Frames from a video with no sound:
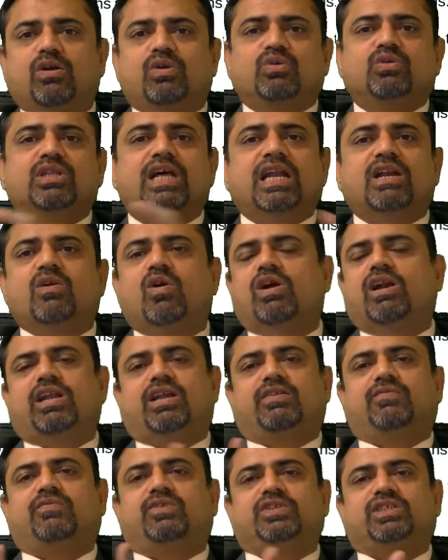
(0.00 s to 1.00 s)
do that
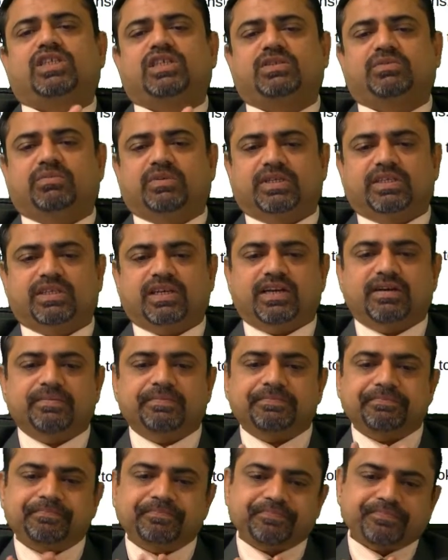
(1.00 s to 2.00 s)
contract for 6 months, right?
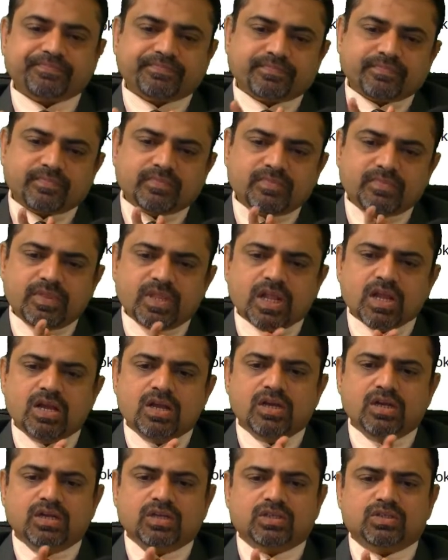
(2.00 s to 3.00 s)

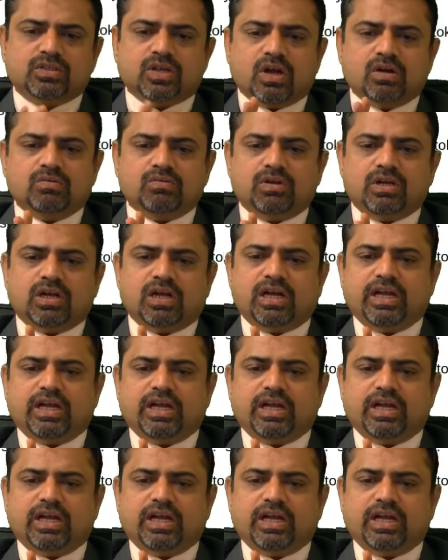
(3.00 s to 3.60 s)
So